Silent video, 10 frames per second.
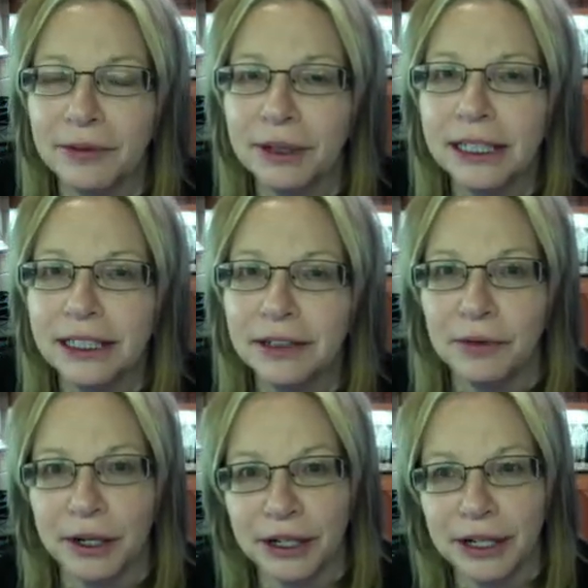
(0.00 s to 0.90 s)
I really did
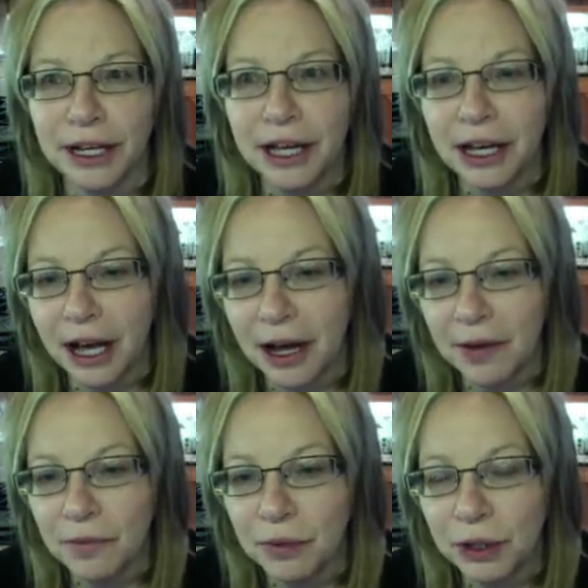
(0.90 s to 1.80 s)
want to
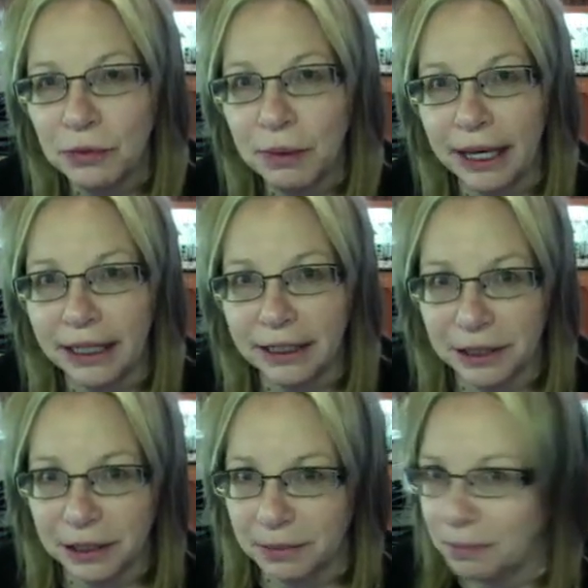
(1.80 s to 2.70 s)
renew my
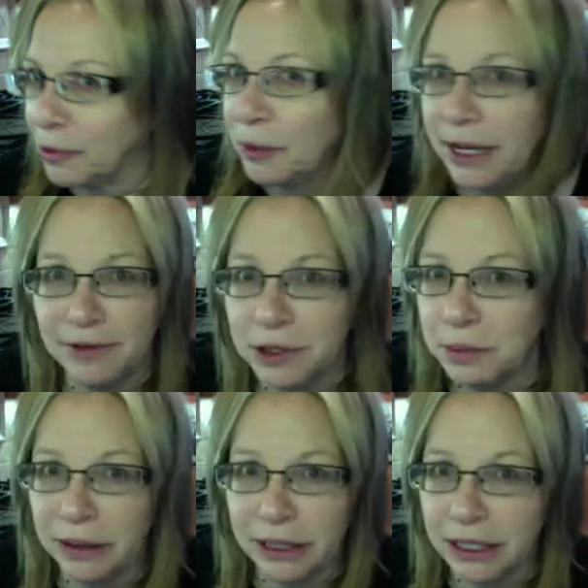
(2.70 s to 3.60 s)
creative
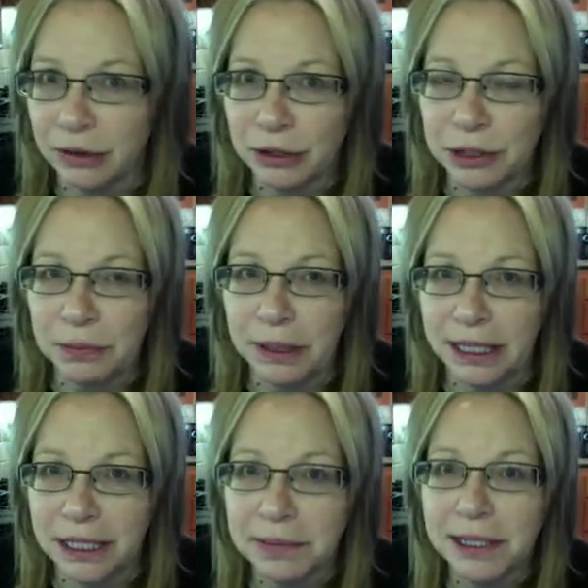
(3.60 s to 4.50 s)
spirit, so to speak,
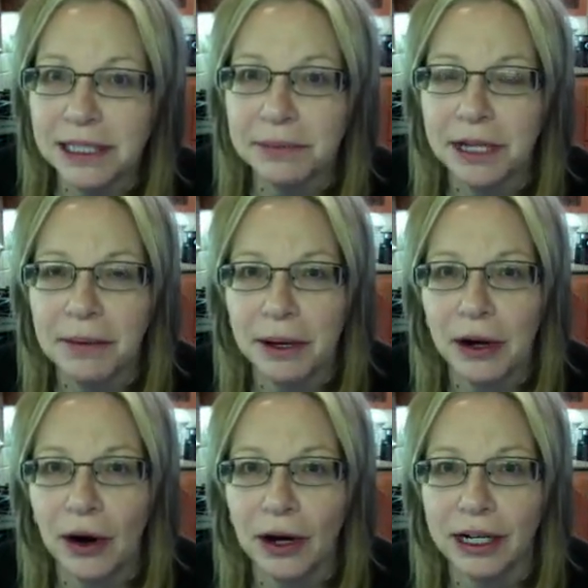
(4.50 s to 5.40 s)
and spend some time on
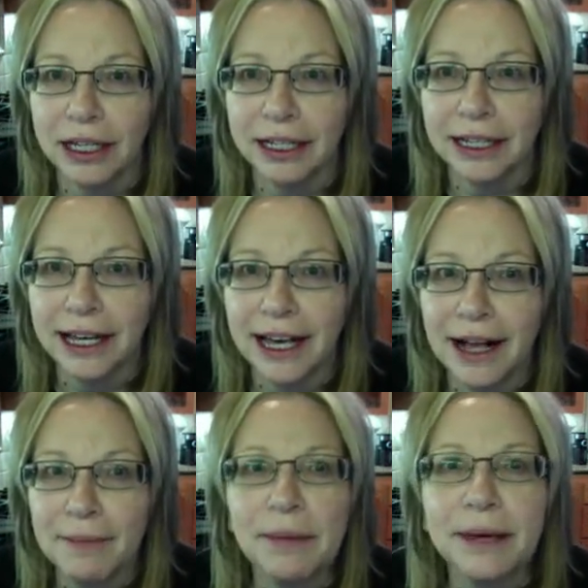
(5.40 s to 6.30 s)
art and
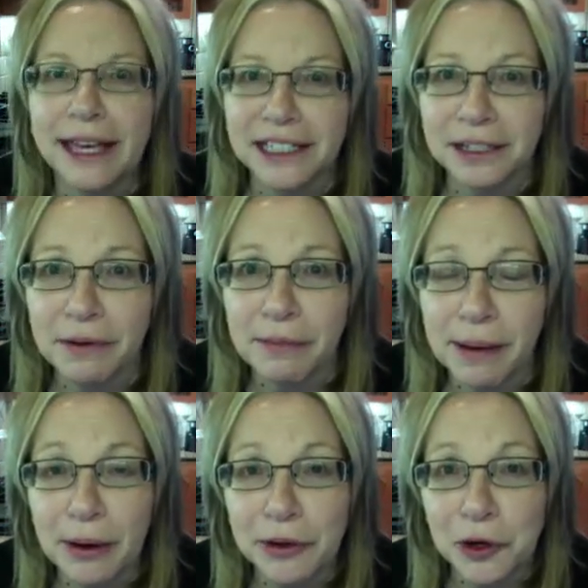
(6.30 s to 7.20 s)
maybe get some of my
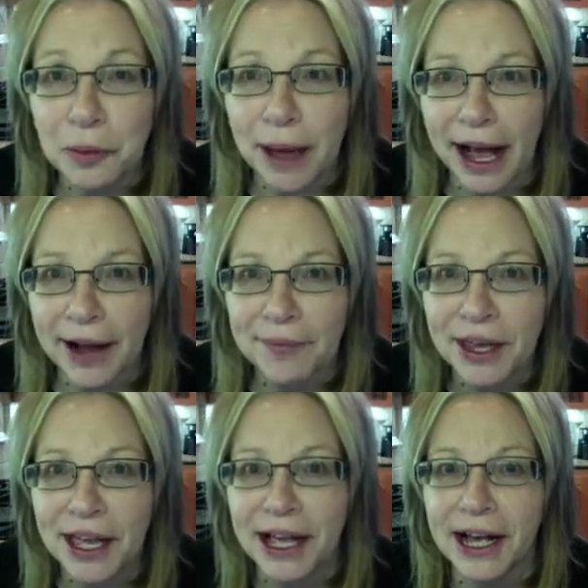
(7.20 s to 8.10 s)
mojo
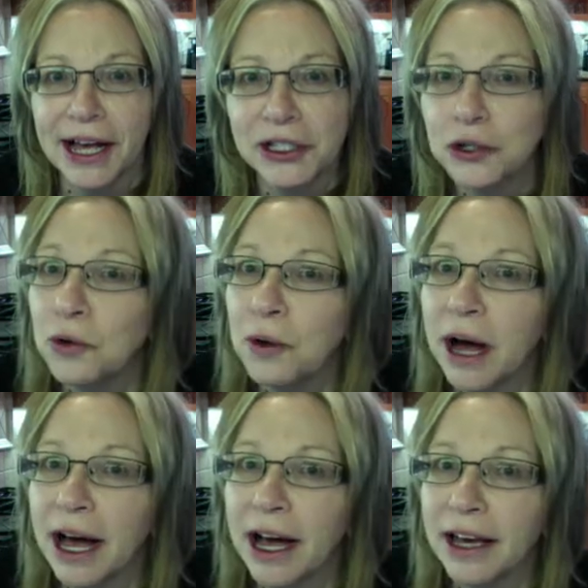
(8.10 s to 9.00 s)
back. So
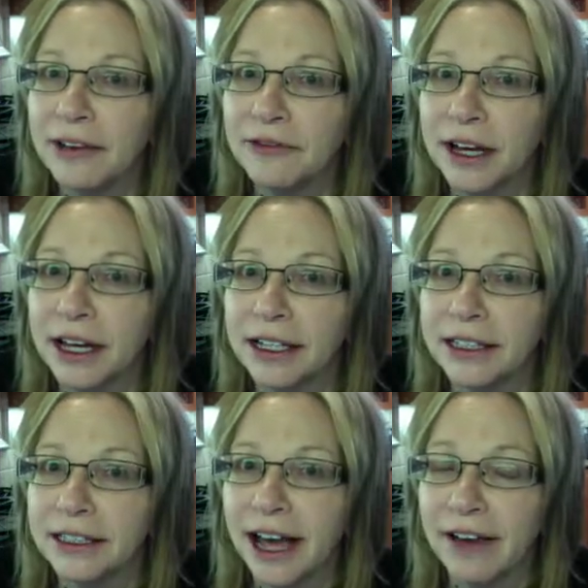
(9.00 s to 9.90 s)
I've
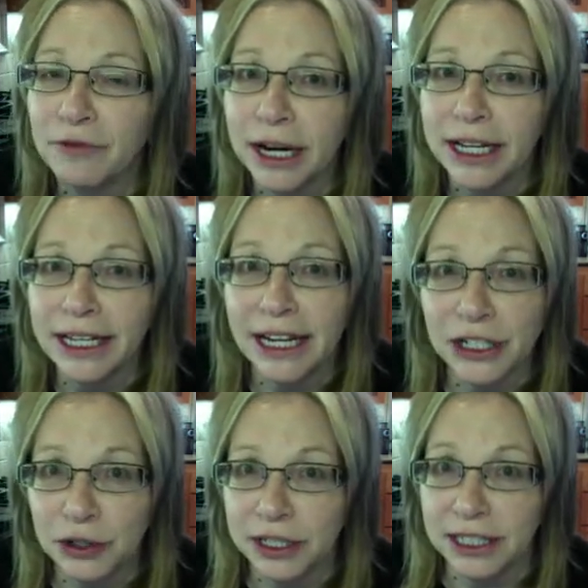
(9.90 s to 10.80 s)
dived right in,
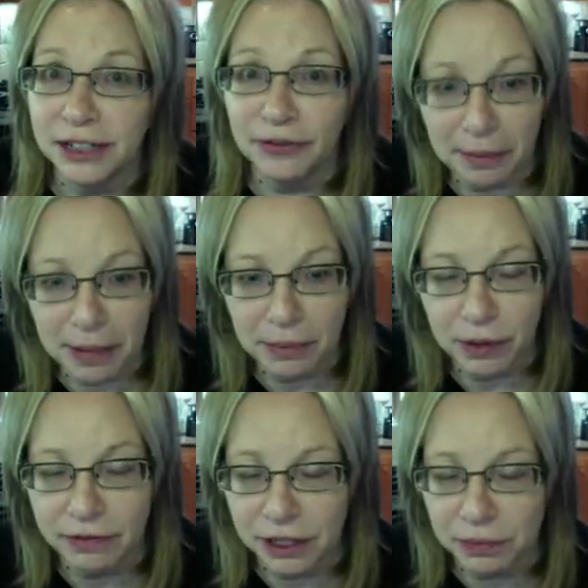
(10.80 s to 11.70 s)
as you can see from my
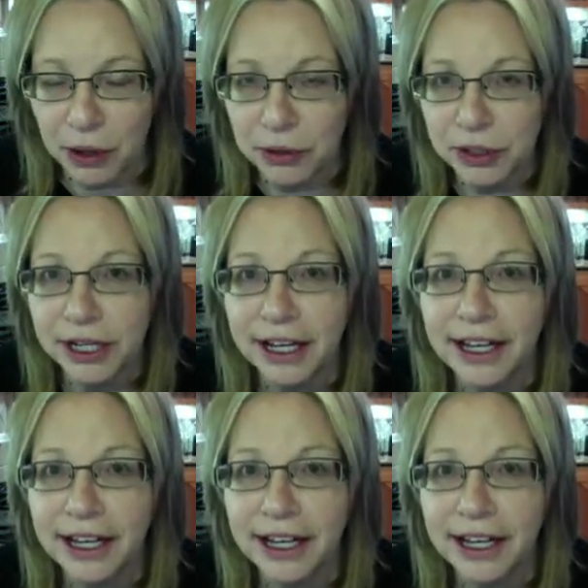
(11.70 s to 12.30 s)
previous post.